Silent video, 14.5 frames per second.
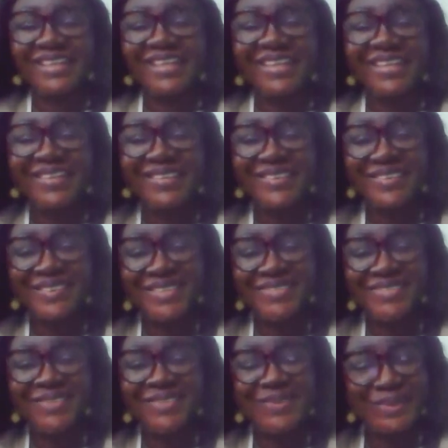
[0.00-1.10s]
Hello
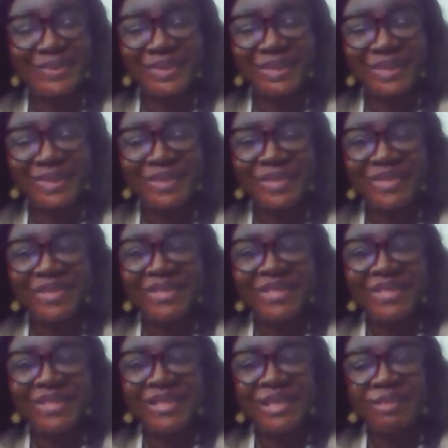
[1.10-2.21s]
everyone,
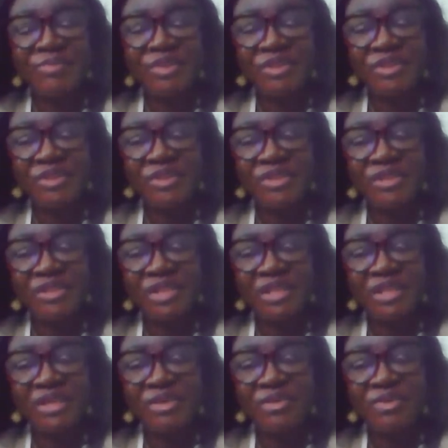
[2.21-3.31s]
I am Dr.
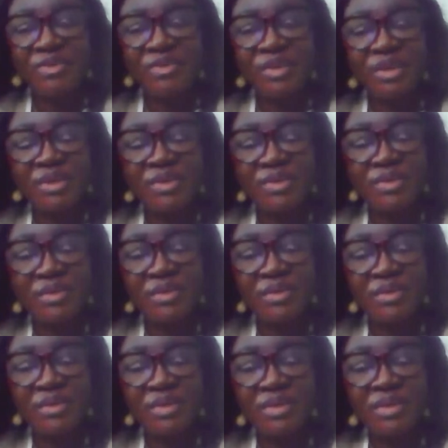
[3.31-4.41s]
Titilayo Oswagu,
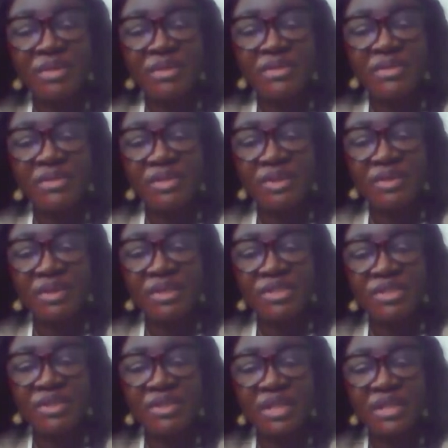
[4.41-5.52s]
a senior
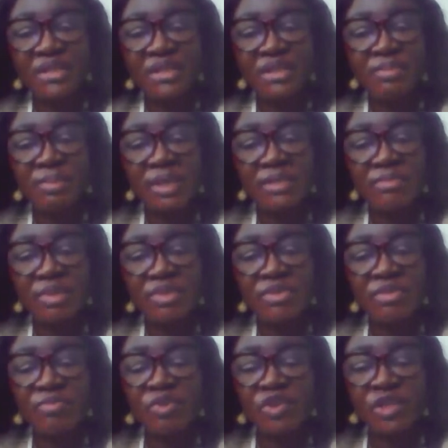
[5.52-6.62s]
lecturer in the Department
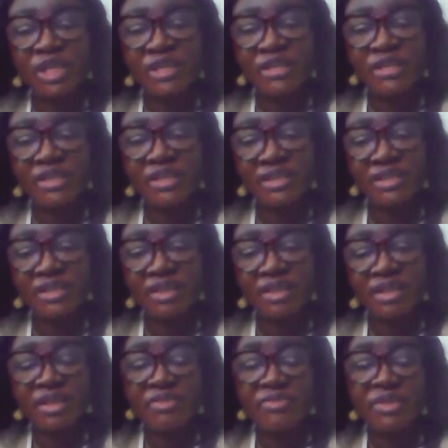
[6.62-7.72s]
of Broadcasting,
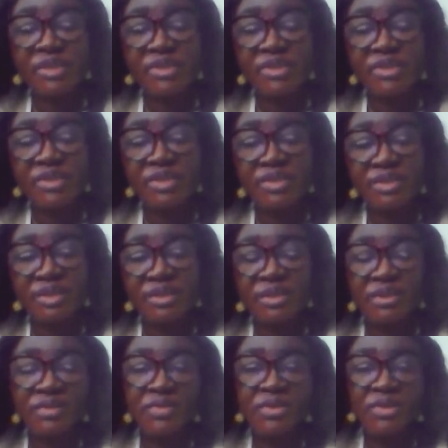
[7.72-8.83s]
Faculty
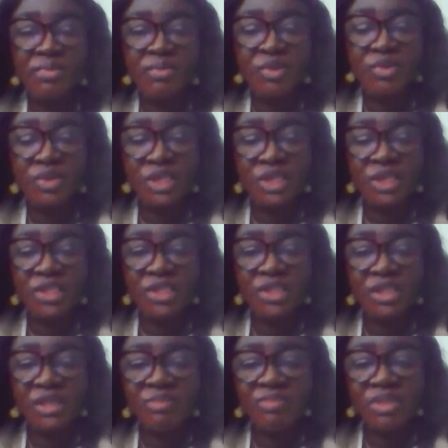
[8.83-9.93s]
of
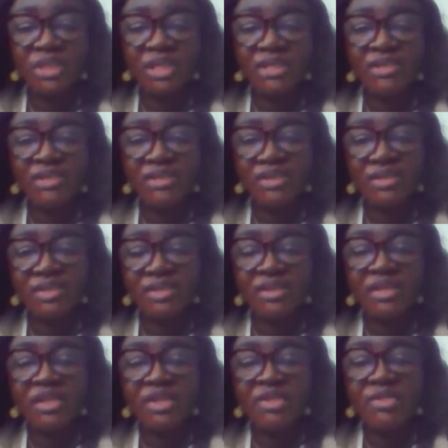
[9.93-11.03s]
Communication and Media Studies,
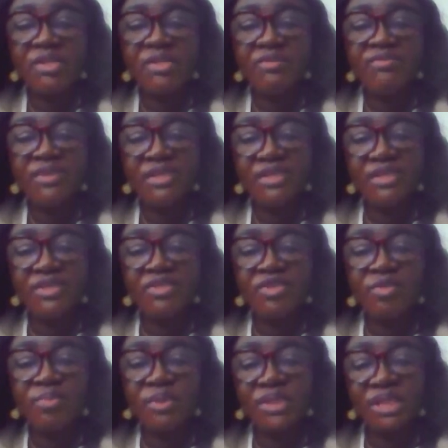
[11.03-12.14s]
University
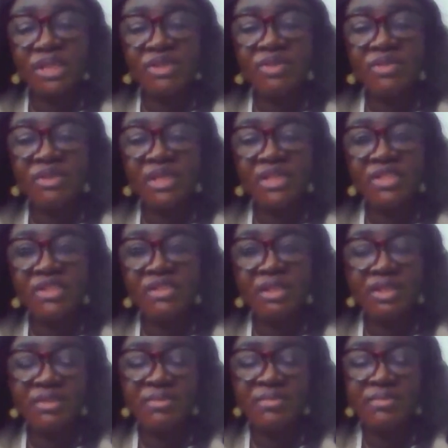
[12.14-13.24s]
of Port Harcourt, Nigeria.